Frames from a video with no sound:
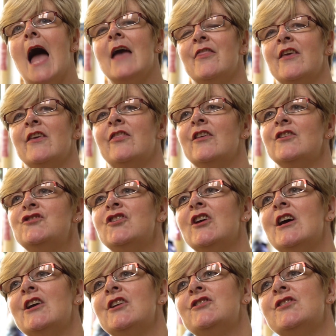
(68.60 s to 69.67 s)
I think the
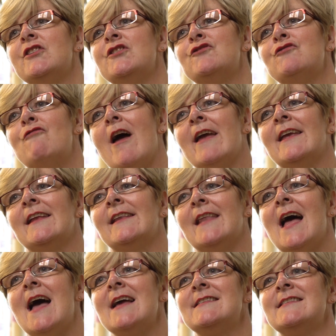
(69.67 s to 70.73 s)
church is
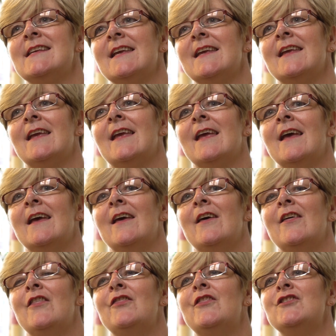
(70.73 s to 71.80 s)
recognising
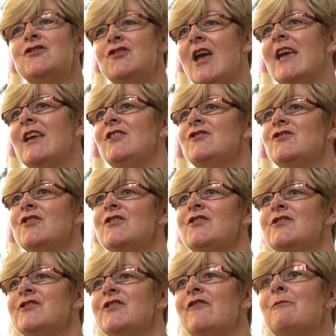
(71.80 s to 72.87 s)
the
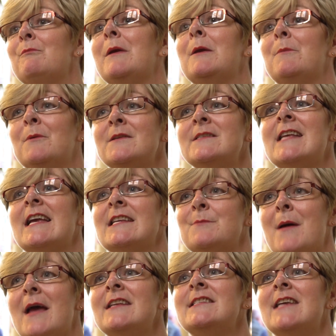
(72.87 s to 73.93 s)
changes of people's
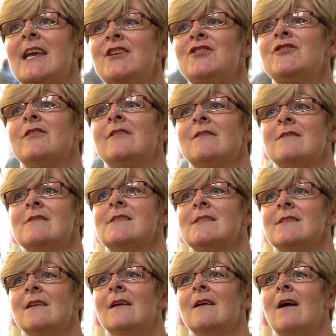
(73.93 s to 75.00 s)

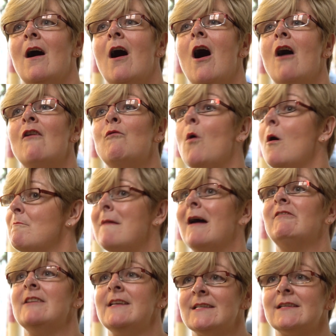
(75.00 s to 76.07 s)
expectations of what
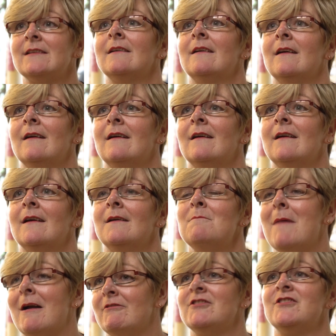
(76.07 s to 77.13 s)
marriage
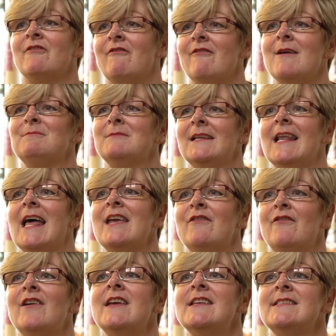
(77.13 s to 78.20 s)
and family
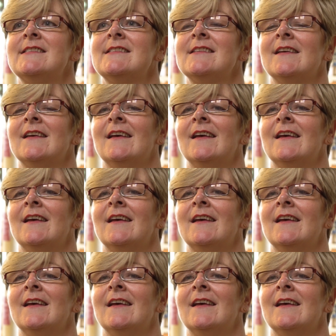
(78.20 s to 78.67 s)
life is.